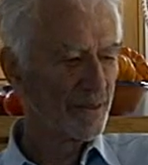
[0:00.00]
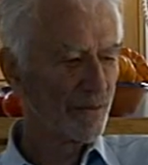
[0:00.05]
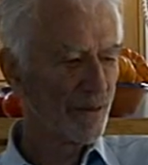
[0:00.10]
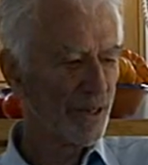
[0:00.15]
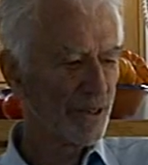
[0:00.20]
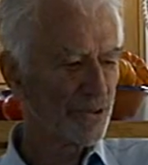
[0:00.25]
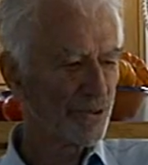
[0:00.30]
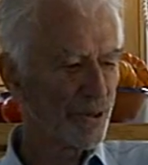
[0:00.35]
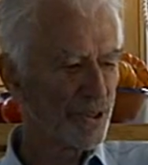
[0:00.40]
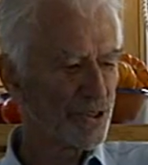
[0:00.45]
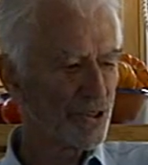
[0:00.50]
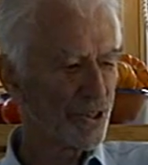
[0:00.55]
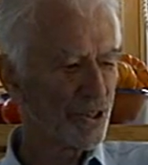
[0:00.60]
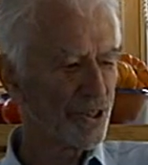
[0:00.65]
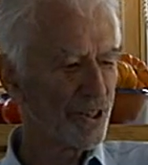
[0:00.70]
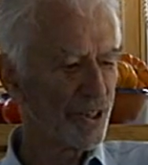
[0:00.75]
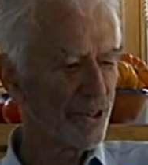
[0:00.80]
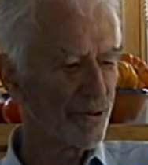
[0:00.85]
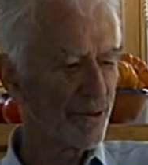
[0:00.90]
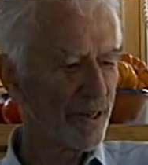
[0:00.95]
Well, to a
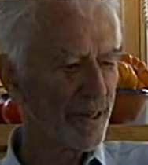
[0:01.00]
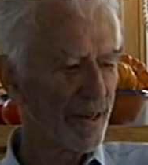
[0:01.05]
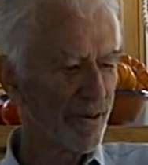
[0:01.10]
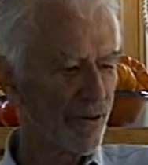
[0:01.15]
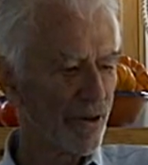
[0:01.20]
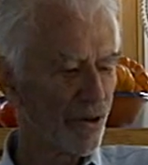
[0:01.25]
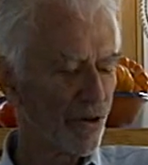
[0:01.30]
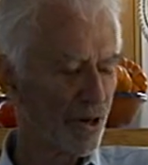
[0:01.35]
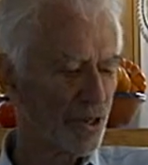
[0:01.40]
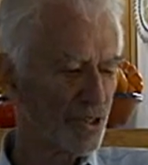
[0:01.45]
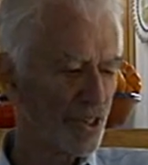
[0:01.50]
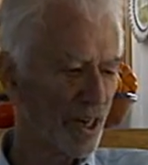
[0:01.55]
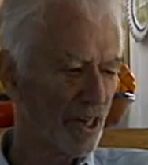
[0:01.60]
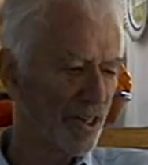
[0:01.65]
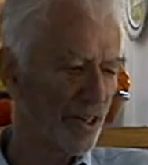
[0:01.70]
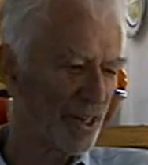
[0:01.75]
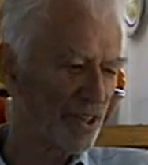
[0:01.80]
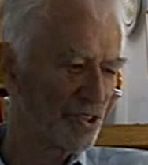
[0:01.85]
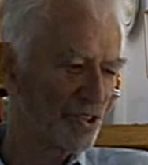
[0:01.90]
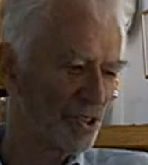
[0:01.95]
certain degree, of course,
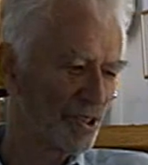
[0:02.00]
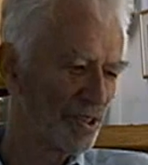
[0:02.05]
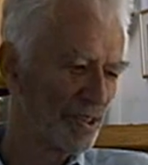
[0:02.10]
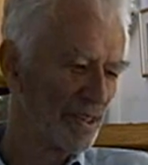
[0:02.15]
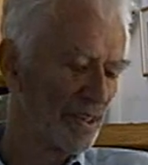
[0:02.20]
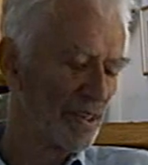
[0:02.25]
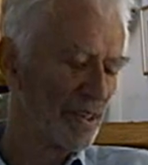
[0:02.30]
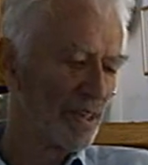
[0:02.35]
architects